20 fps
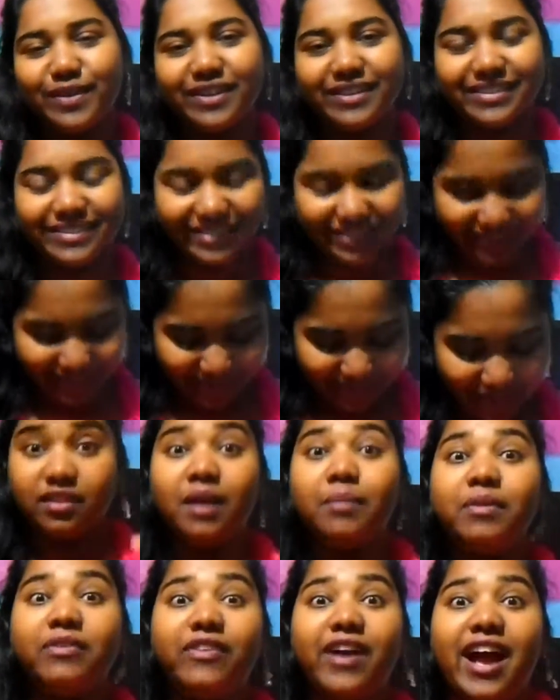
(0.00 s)
box.
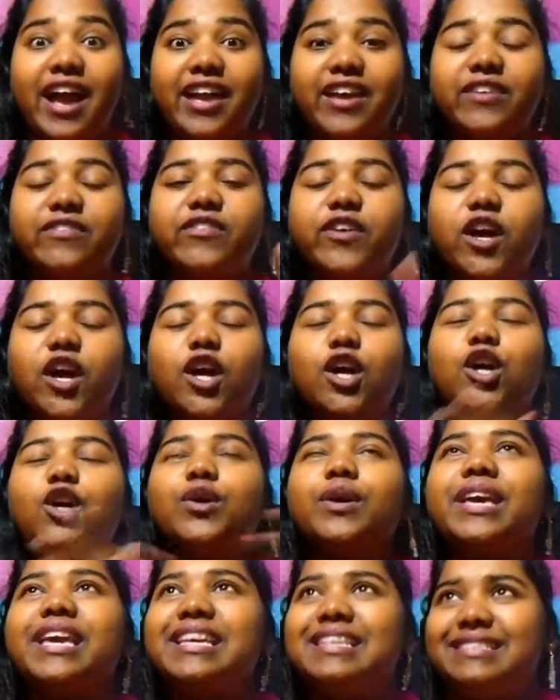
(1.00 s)
Number five,
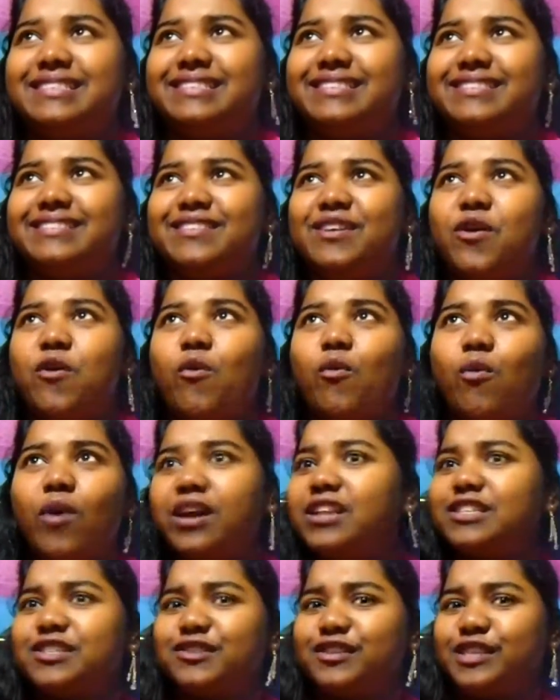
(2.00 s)
cookies.
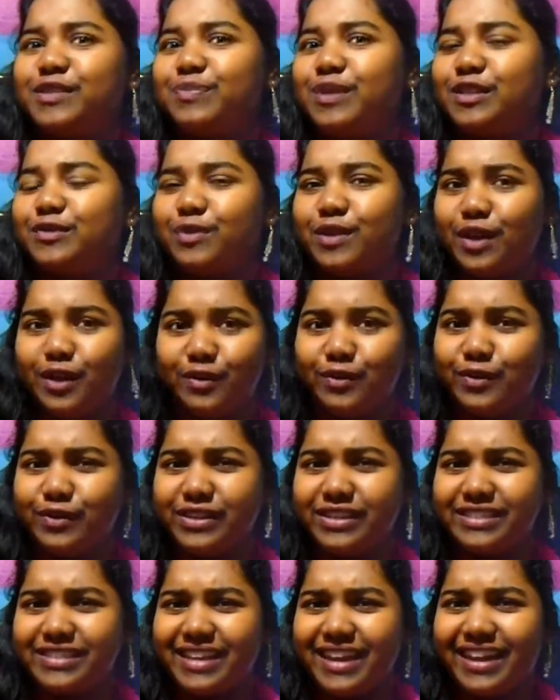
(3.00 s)
What is Christmas without
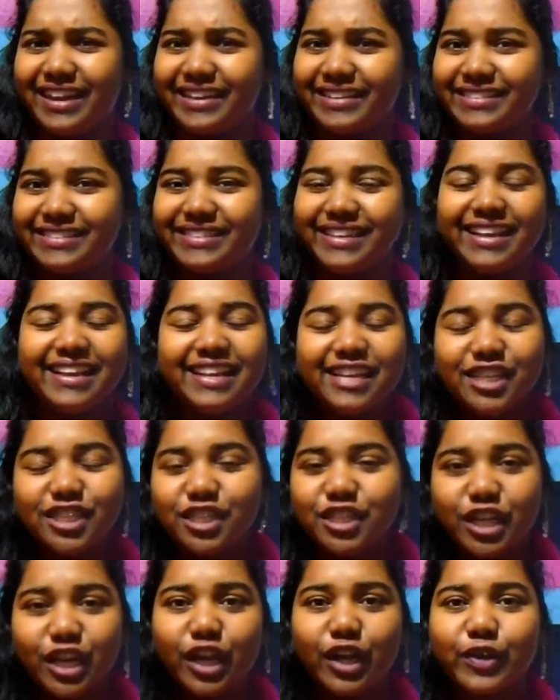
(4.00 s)
cookies, guys?
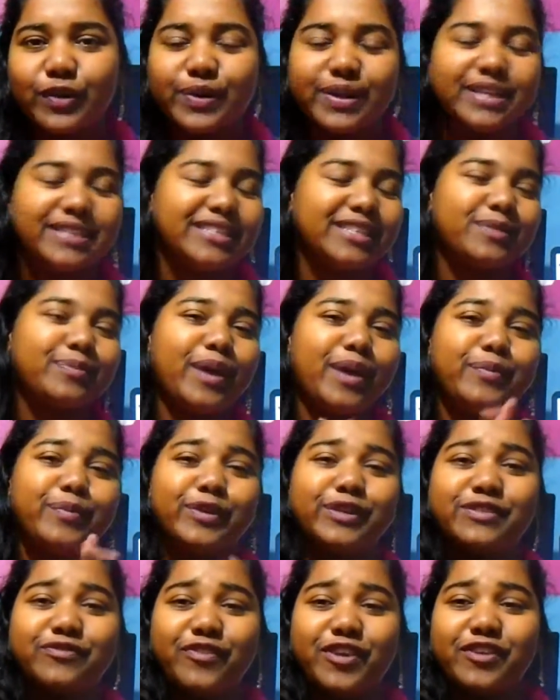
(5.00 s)
Sugar cookies is my
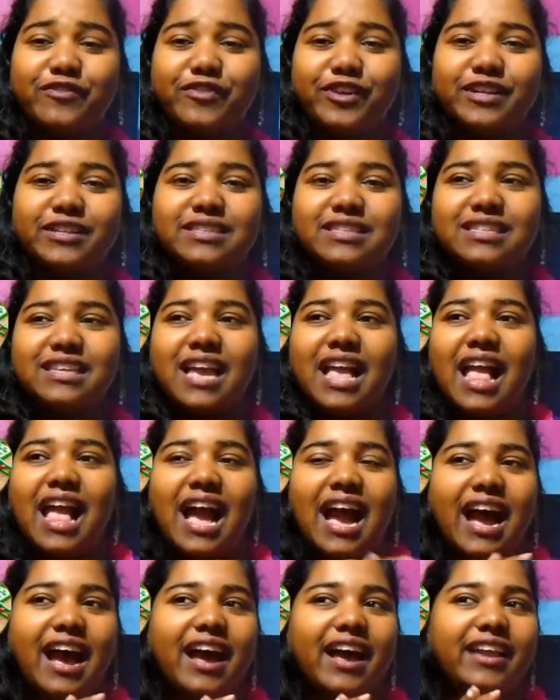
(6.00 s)
most favorite,
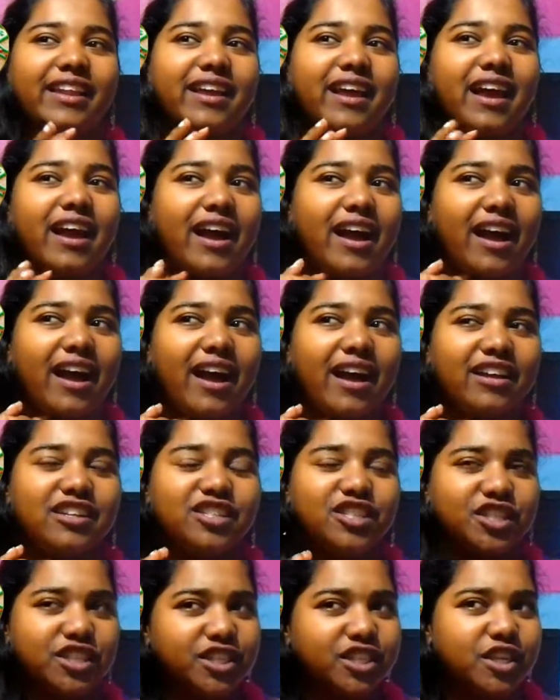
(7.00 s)

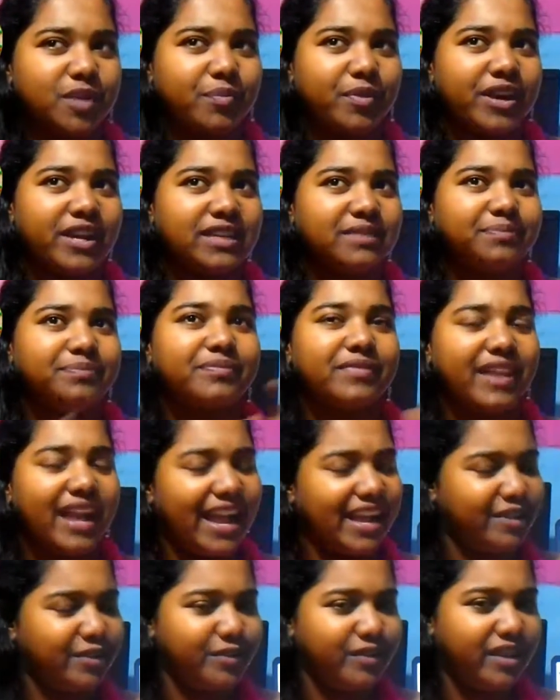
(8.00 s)
and gingerbread.
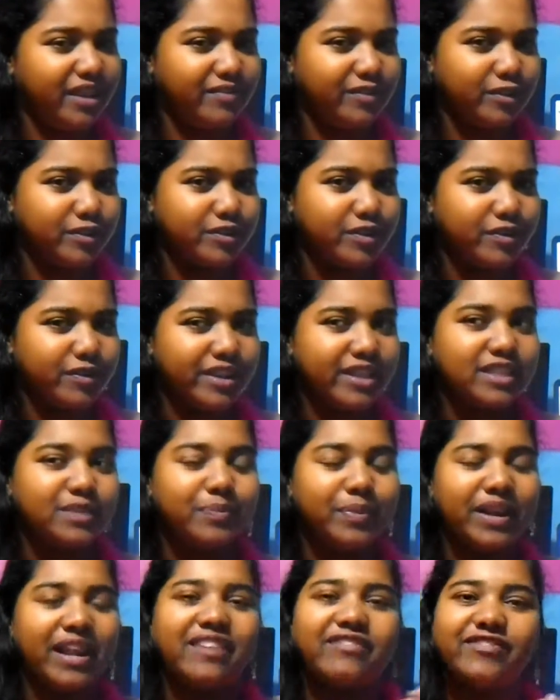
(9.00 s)
I do love those cookies,
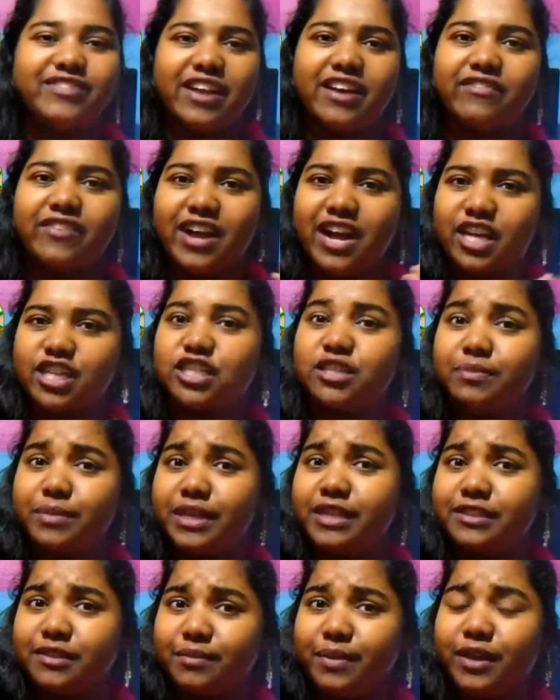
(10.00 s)
but I've never actually
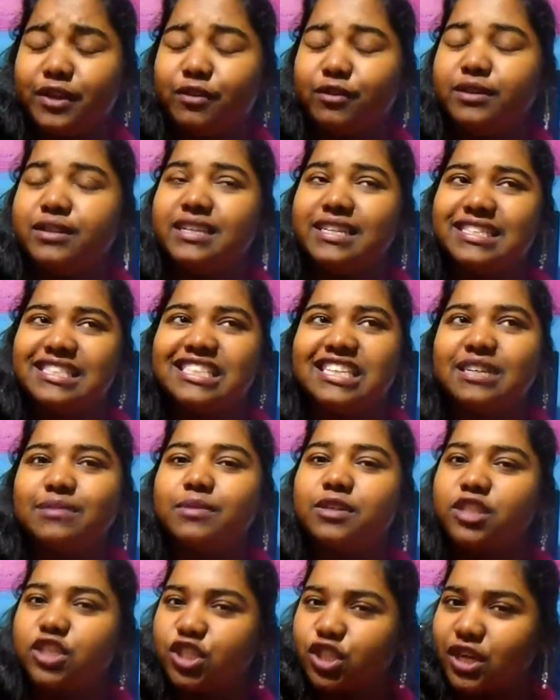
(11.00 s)
made it on my own. This year I'm
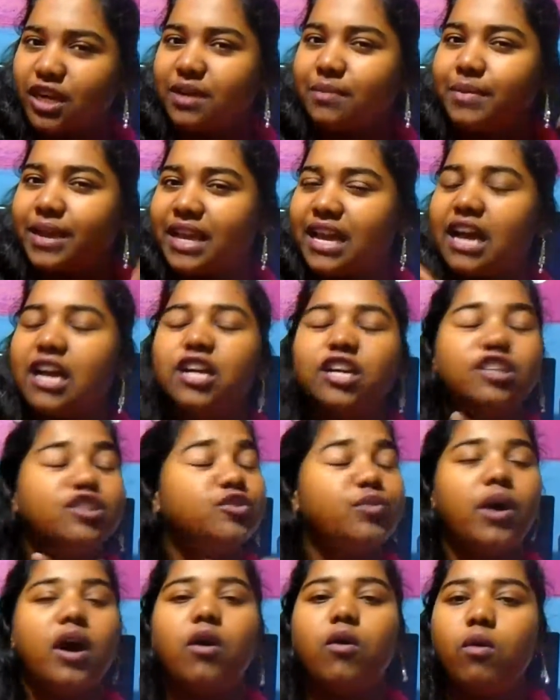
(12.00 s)
gonna try to
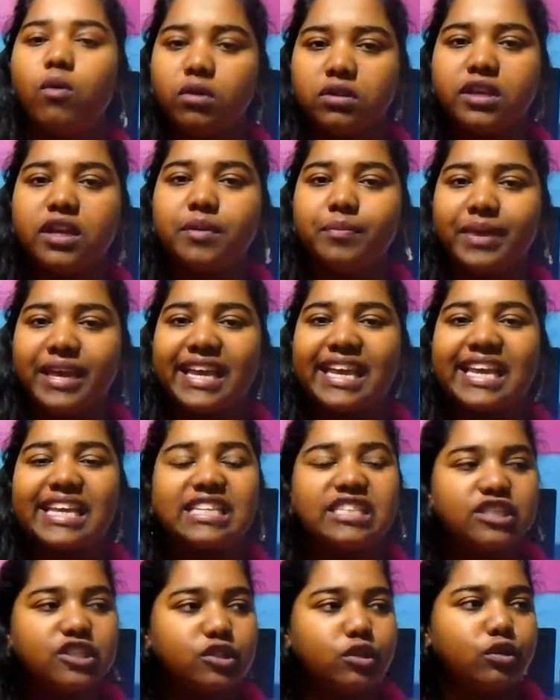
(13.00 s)
do a whole lot of
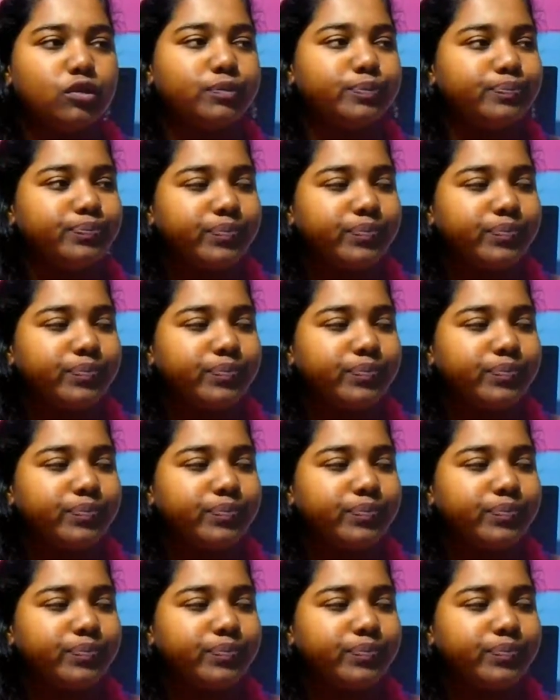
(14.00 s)
baking, so